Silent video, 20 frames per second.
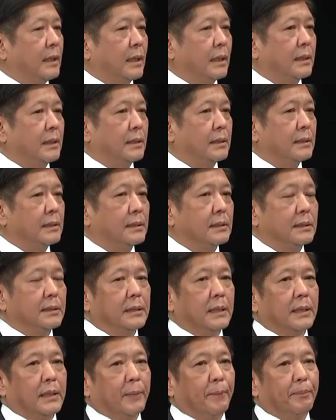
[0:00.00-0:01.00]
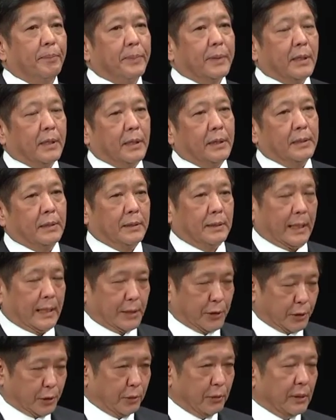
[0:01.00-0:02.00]
And um,
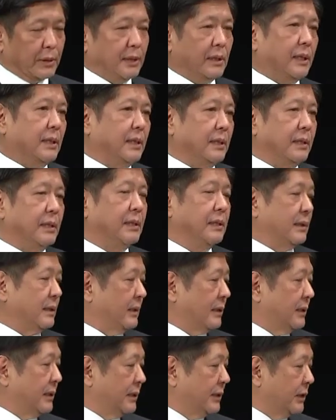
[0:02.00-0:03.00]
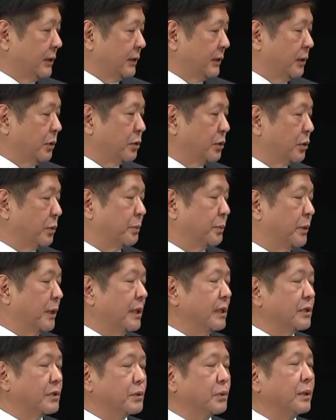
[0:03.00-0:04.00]
naturally, I think it's no
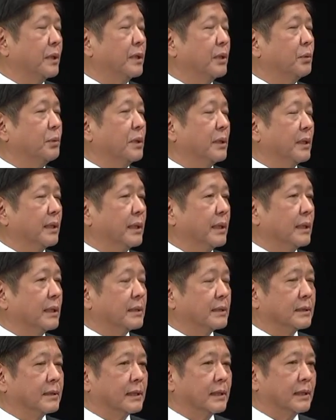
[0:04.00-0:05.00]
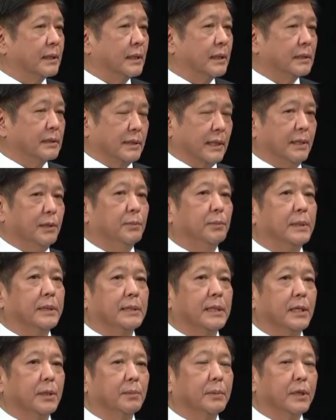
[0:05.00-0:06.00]
surprise to anyone that they are terribly,
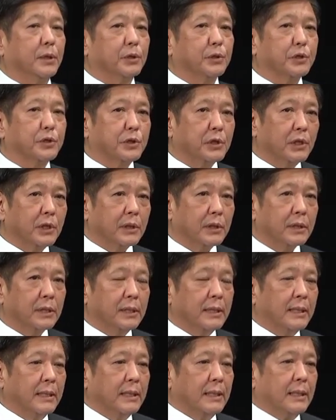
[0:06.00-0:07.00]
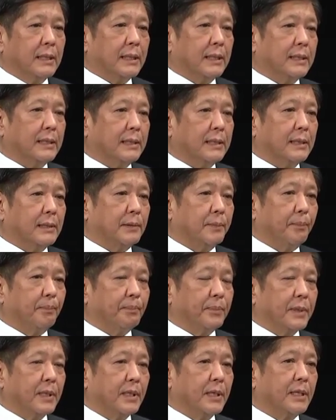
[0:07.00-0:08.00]
terribly concerned,
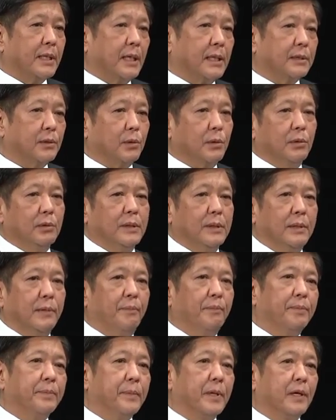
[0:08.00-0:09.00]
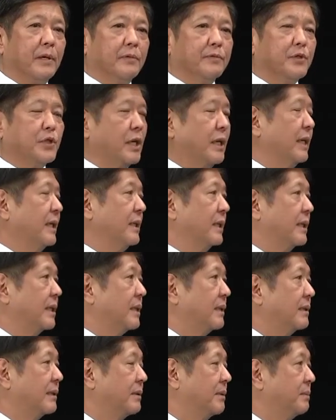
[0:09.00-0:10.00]
um, not only of
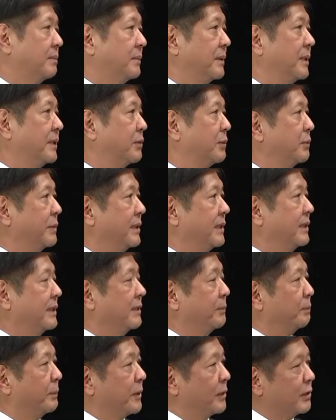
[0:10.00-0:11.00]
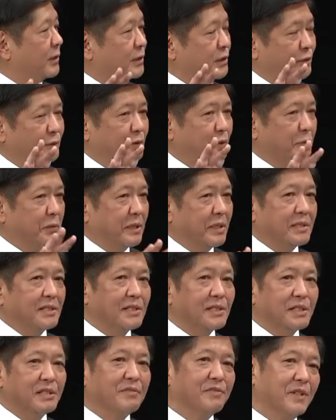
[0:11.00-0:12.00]
China, but we, because of the
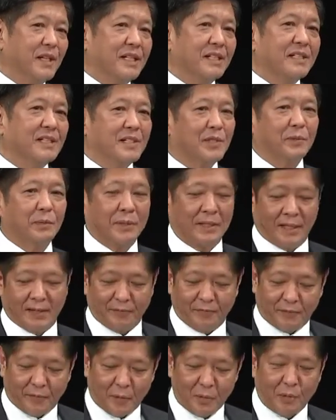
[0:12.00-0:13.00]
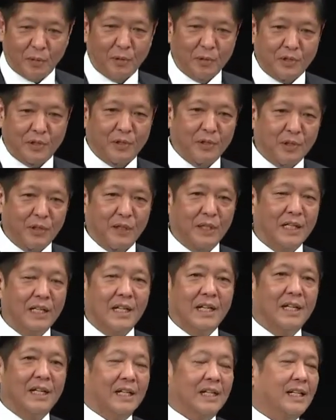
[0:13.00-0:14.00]
recent events, we have focused on
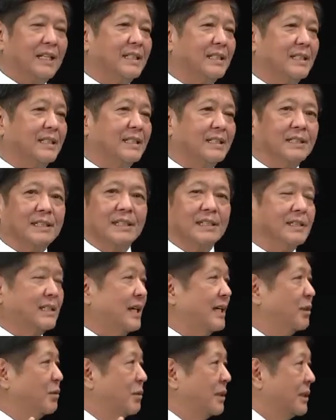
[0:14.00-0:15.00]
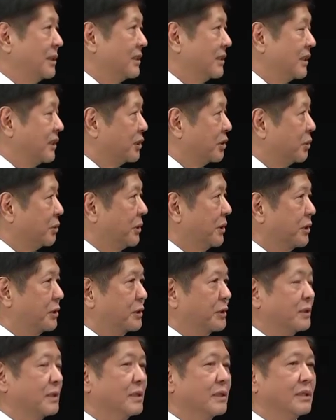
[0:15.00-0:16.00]
uh, the Taiwan
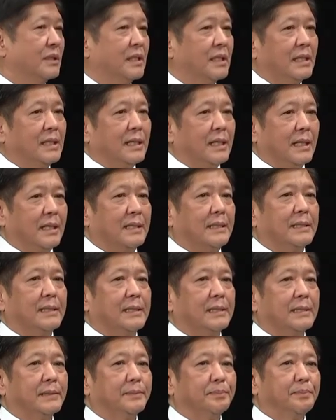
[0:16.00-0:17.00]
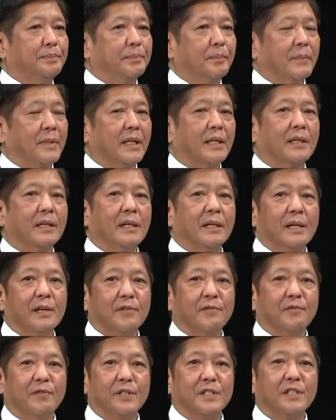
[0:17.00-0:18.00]
situation, um, the
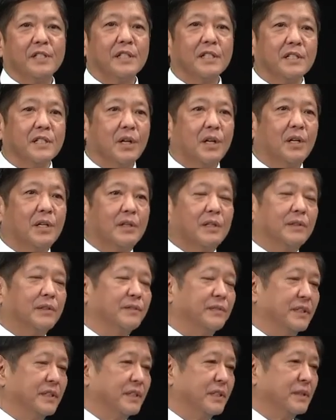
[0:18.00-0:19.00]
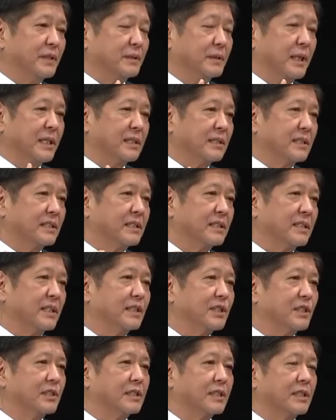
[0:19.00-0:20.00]
visit of the United
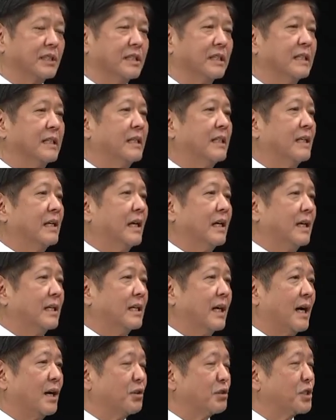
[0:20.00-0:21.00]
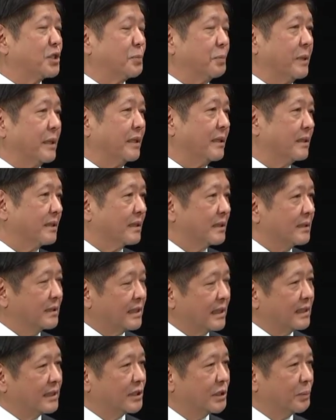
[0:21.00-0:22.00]
States uh, uh, House Speaker
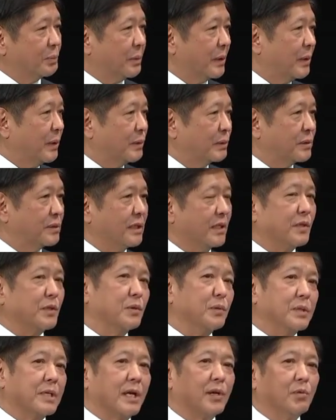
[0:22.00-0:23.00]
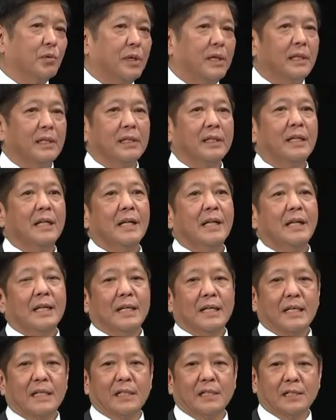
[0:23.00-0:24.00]
Nancy Pelosi to Taiwan
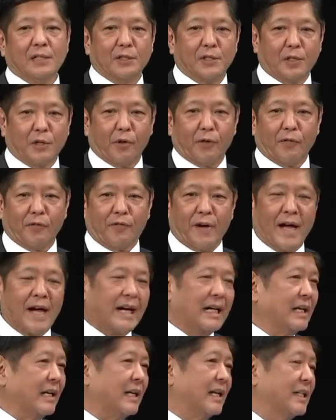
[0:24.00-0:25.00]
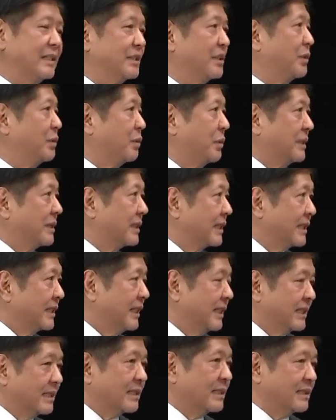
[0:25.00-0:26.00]
uh, sort of highlighted once
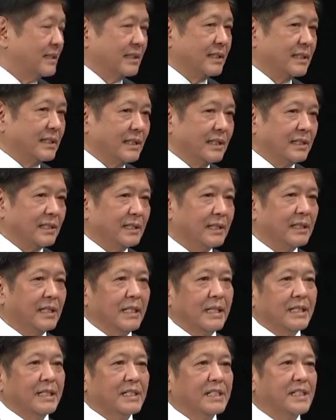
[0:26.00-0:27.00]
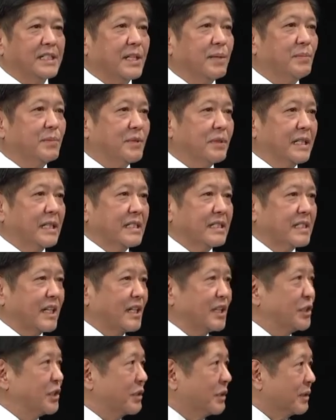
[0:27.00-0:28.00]
again the simmering
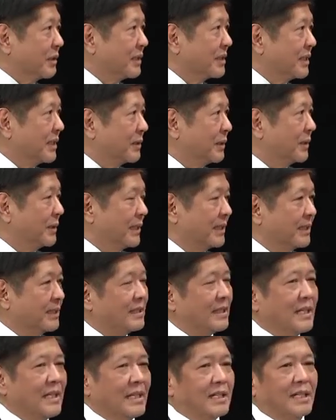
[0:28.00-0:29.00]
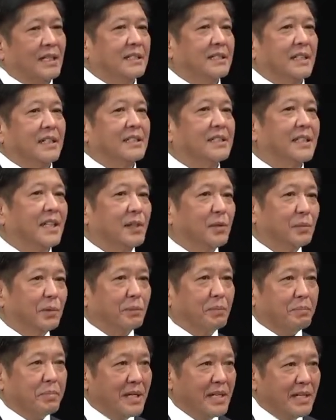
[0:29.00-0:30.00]
tensions that, uh, as I said, were
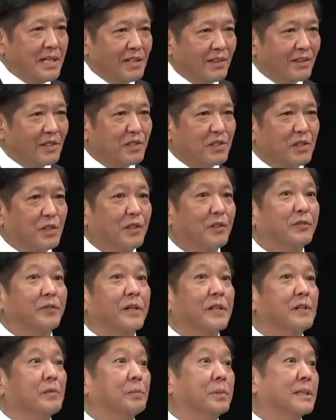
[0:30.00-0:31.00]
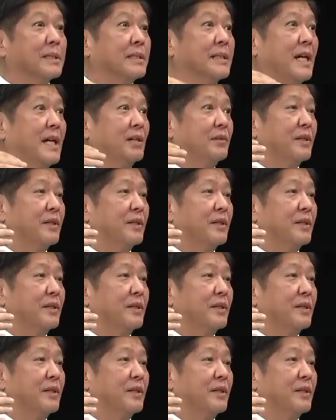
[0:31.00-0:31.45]
beneath the surface but now